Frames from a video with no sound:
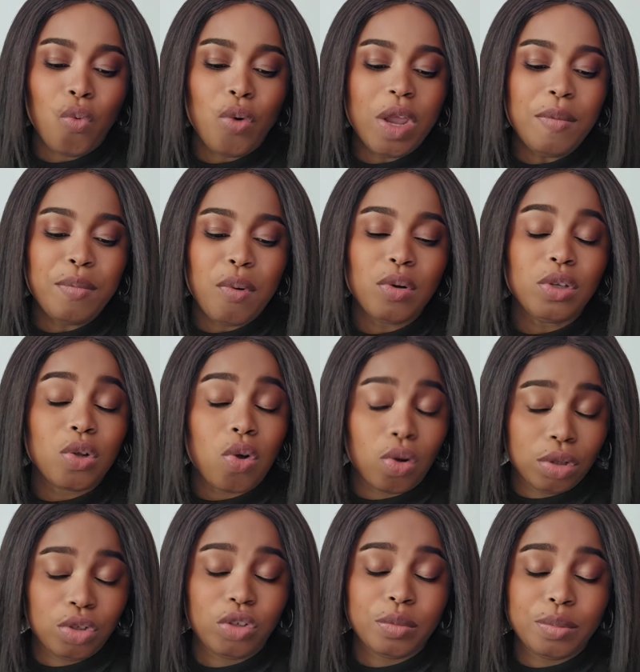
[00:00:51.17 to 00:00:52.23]
We both
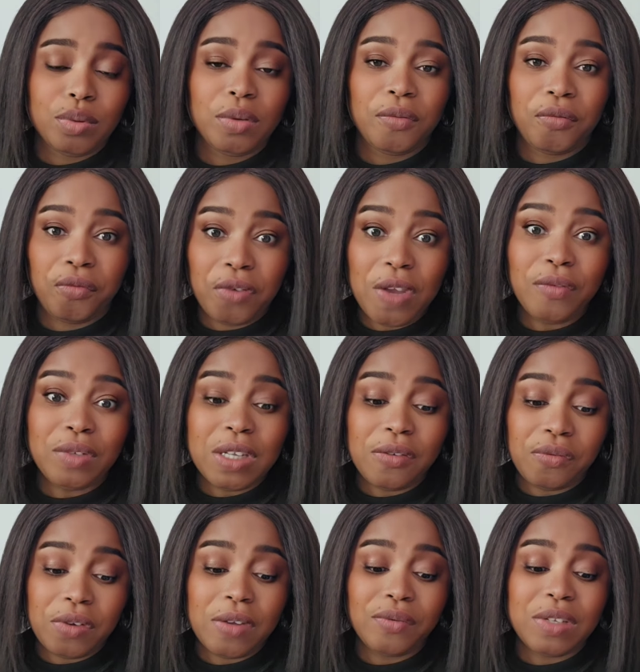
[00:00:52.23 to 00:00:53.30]
contribute
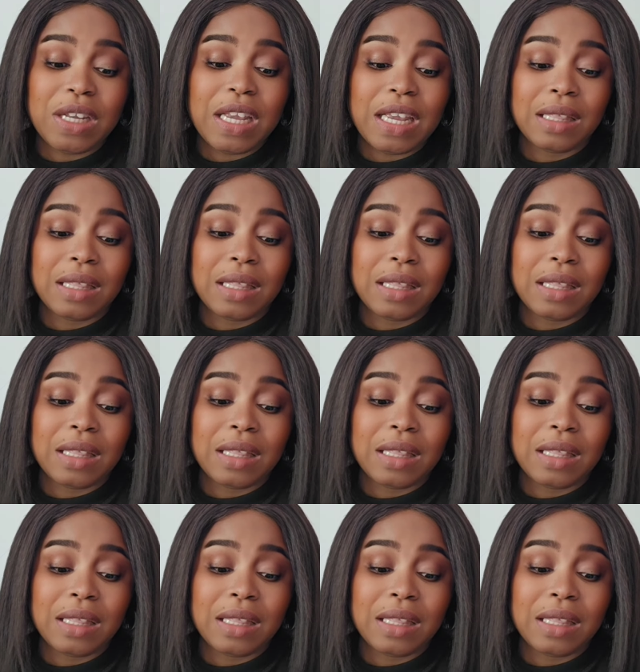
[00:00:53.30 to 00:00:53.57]
50-50